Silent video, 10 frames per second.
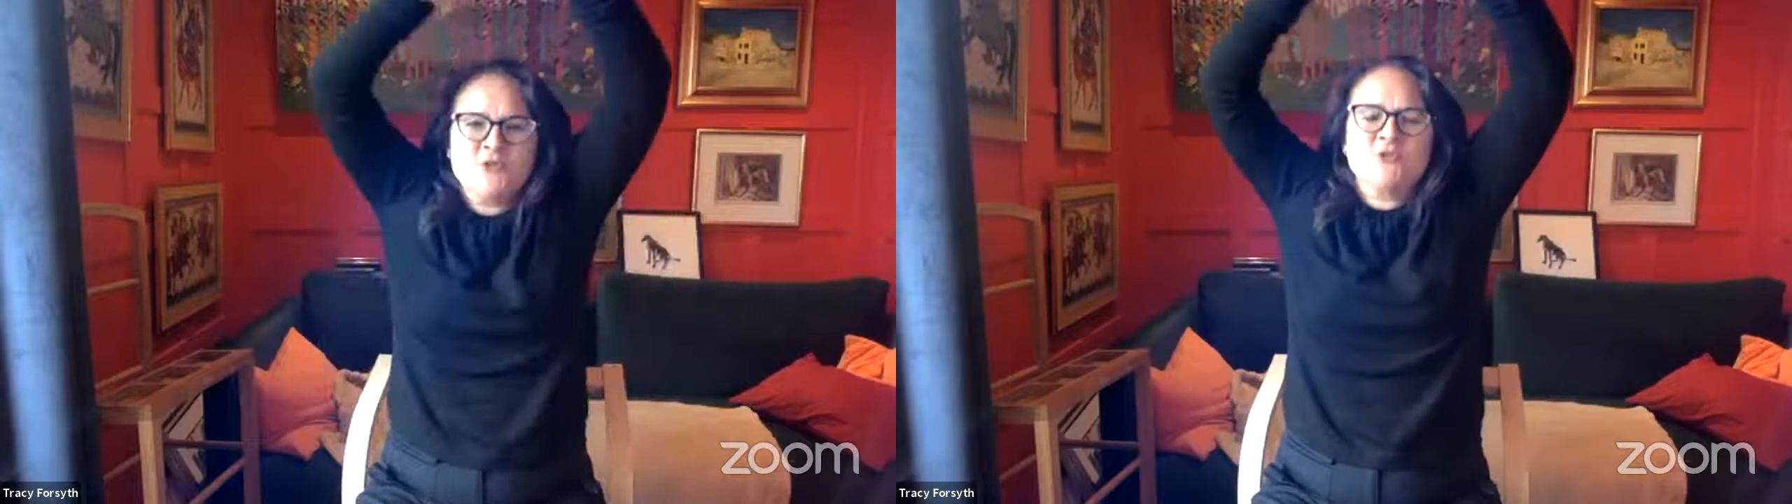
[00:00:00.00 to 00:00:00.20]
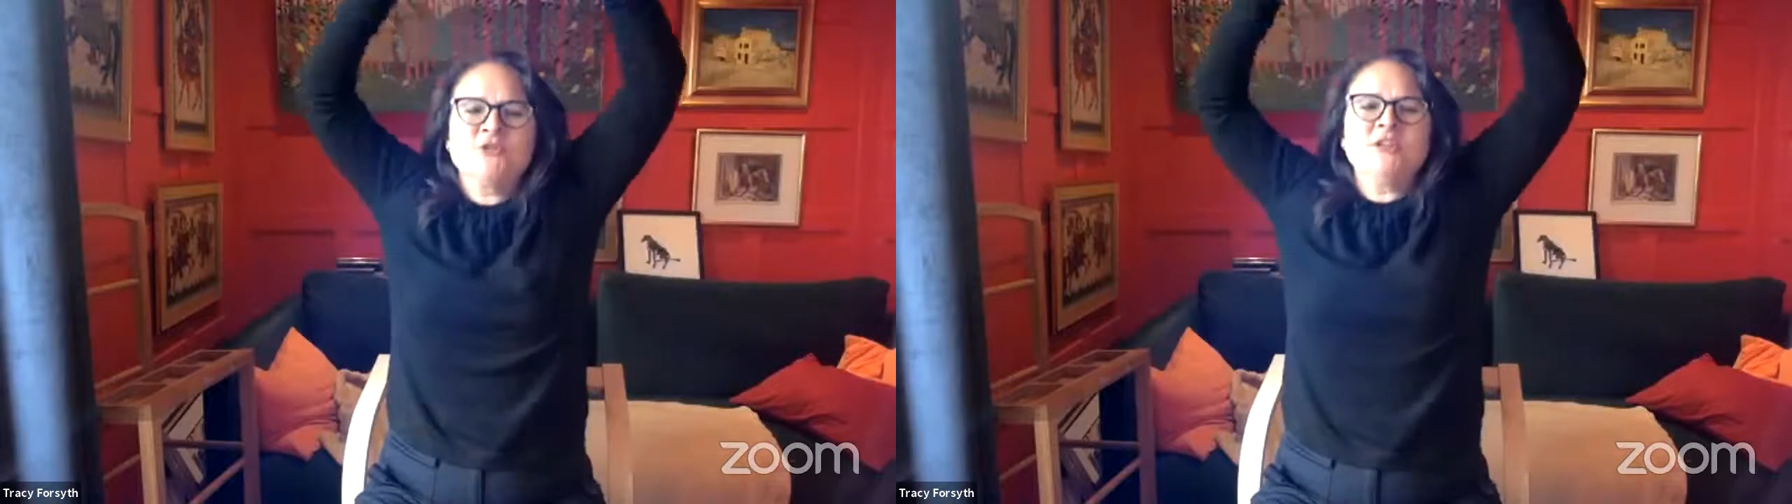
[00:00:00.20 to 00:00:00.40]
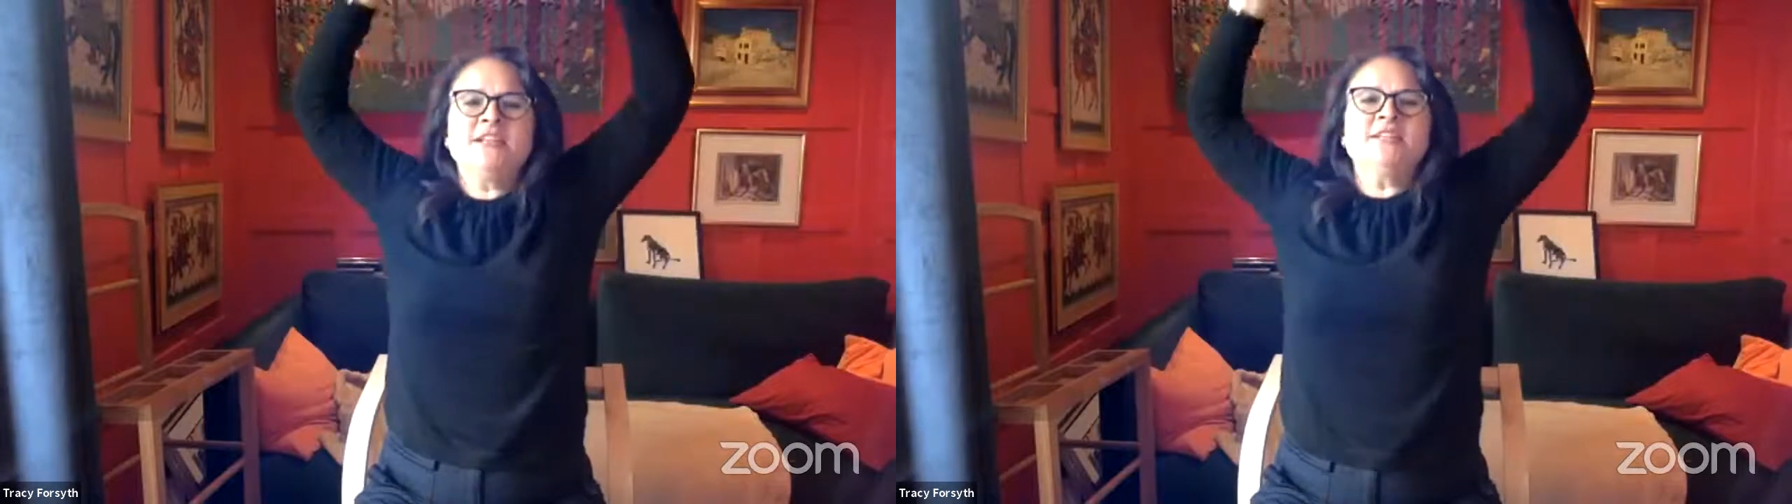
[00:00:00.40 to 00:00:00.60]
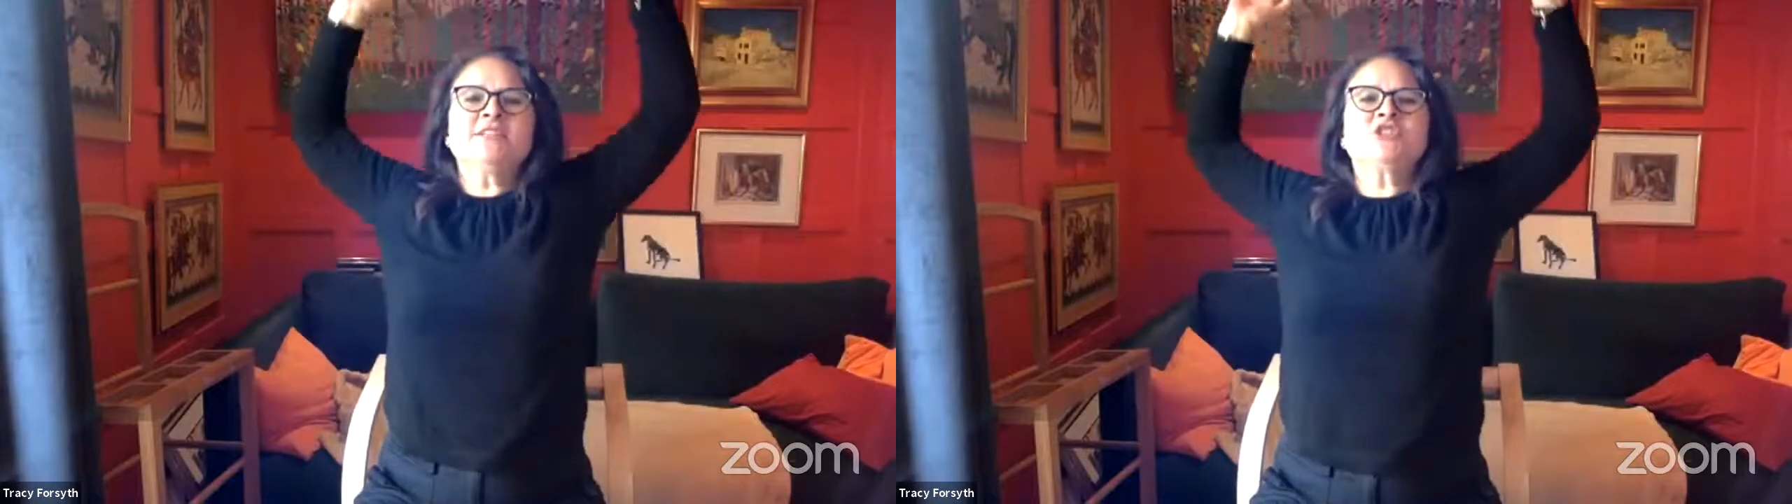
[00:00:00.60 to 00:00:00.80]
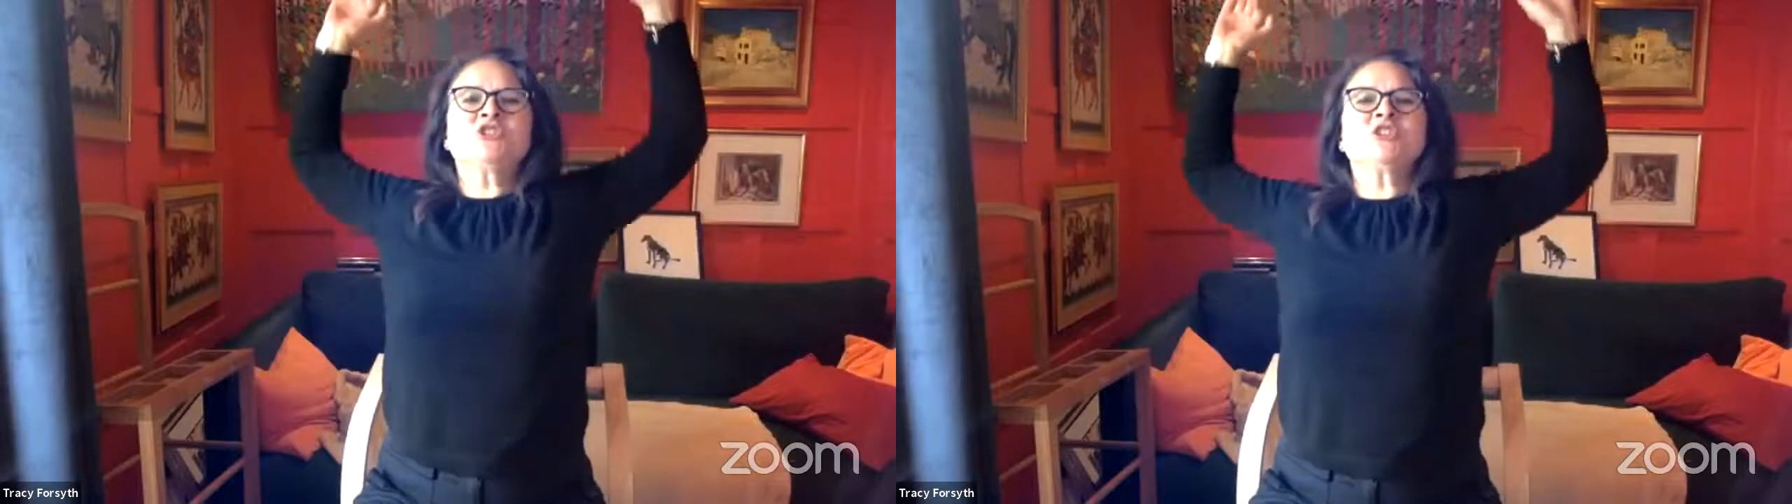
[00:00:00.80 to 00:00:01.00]
really
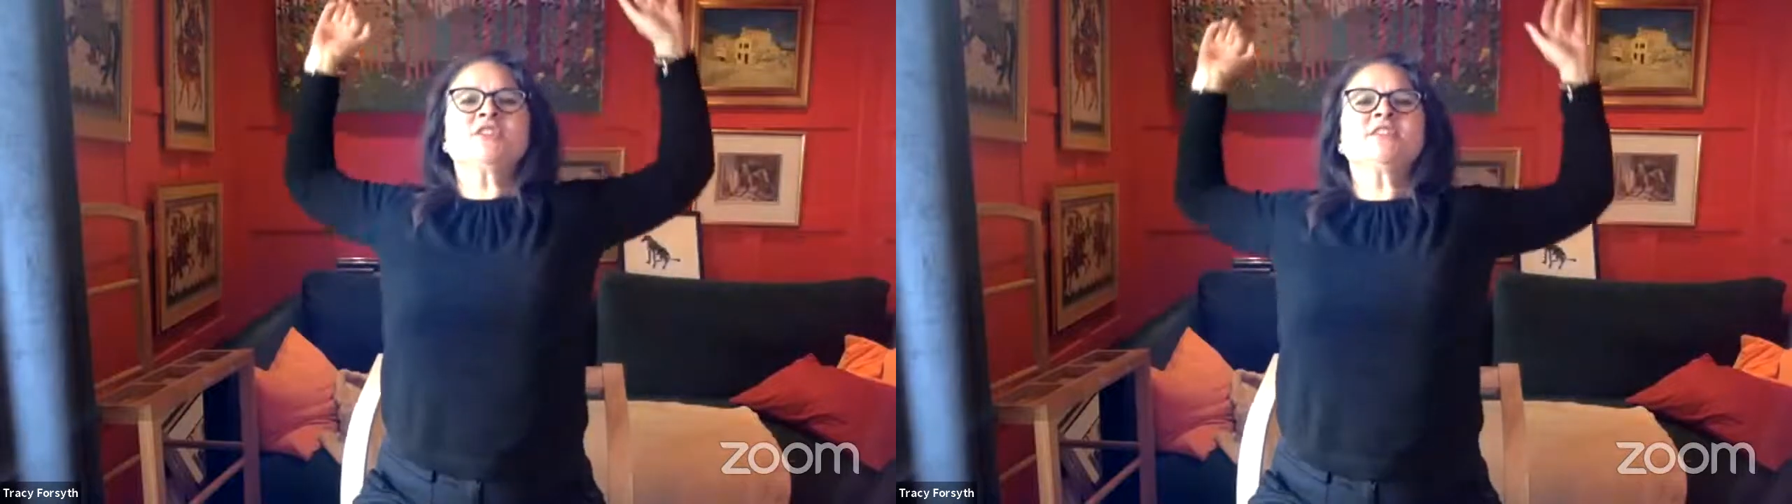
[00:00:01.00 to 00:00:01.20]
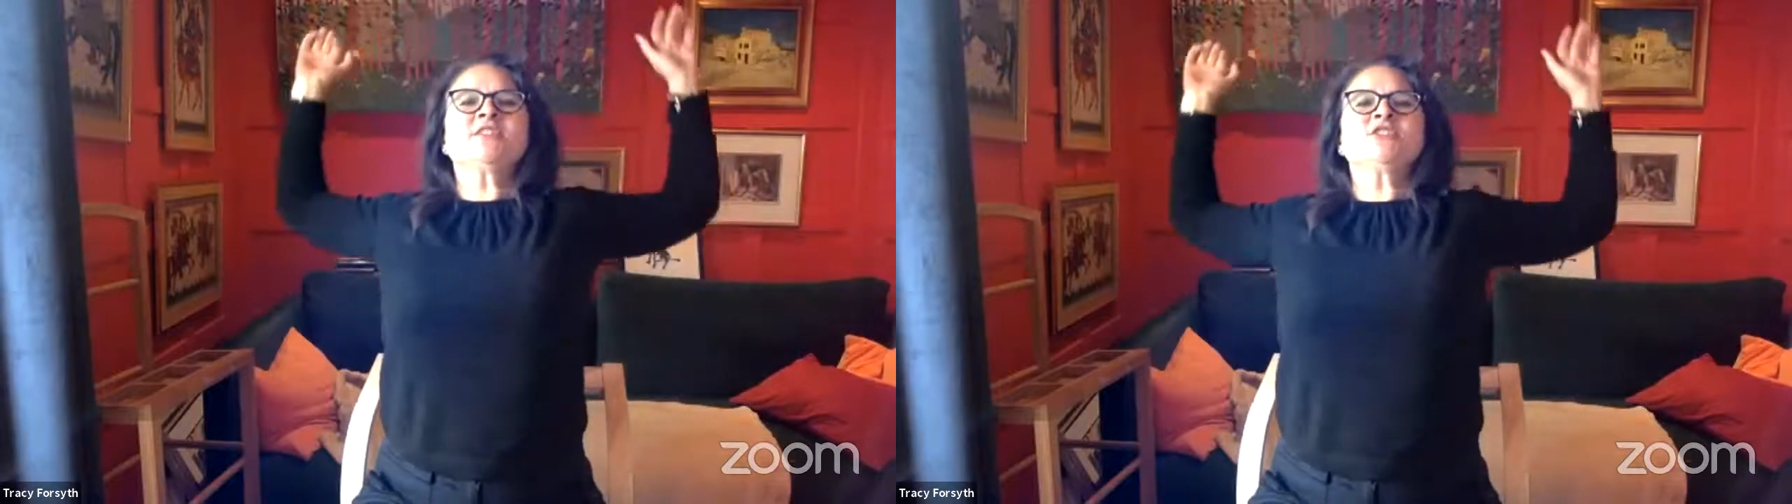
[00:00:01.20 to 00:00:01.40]
shine